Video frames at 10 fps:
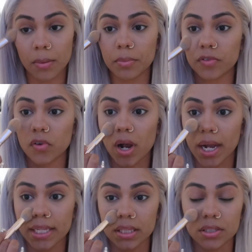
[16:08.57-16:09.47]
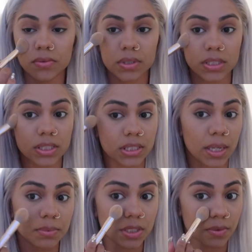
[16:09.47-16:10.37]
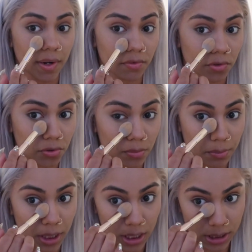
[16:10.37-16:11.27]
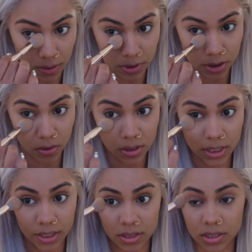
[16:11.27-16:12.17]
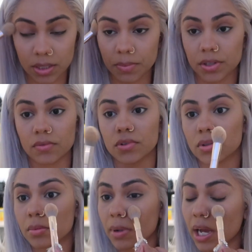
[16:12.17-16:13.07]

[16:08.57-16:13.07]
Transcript: before I literally slept in my room, because I was so scared to sleep in the room.